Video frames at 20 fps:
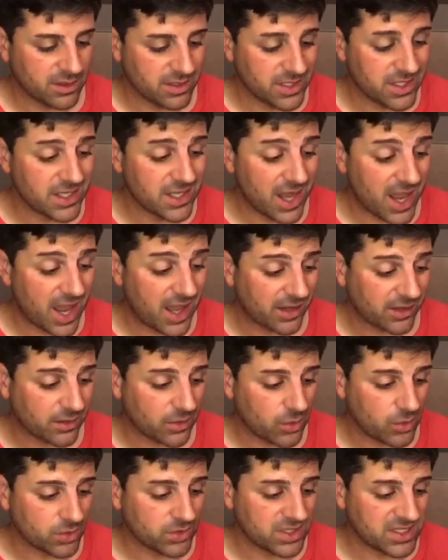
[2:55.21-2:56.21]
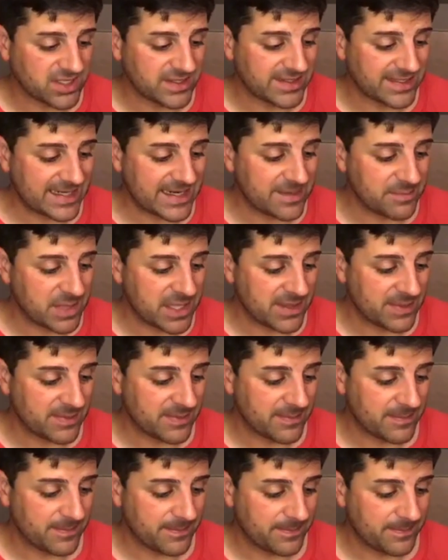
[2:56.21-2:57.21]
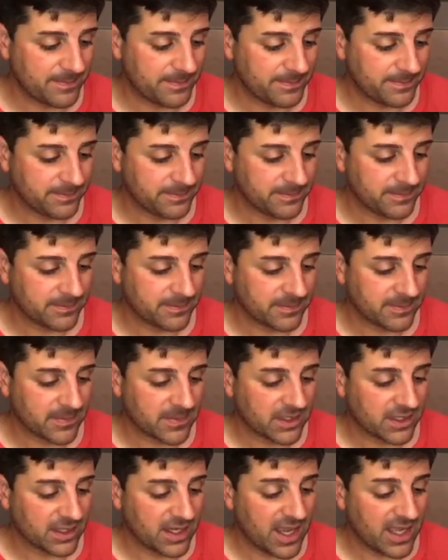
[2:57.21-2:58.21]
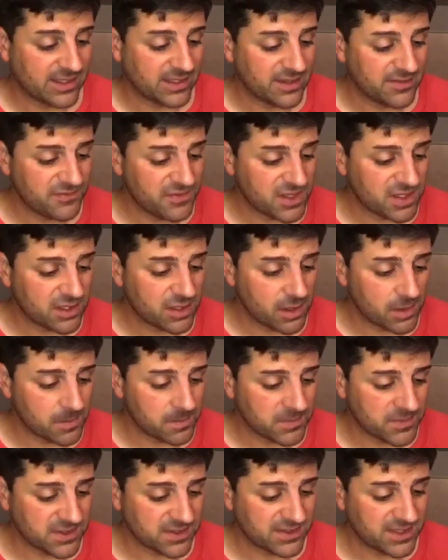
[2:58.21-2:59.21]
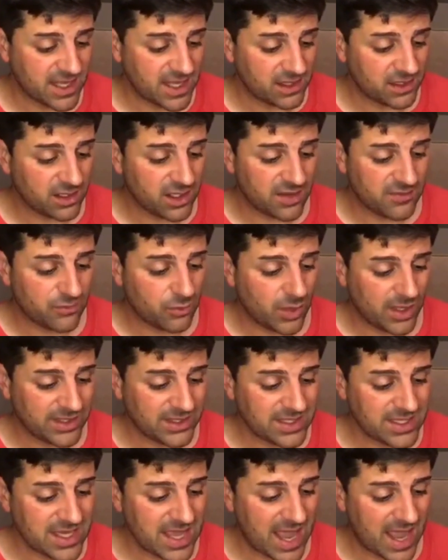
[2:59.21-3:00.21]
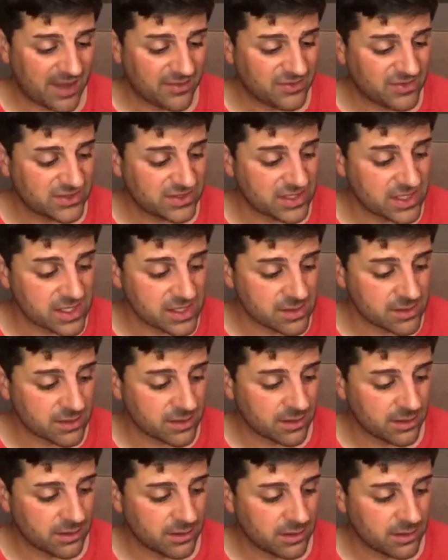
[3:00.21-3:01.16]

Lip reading: Ye are only dreaming. And if ye come to tell of what ye have seen,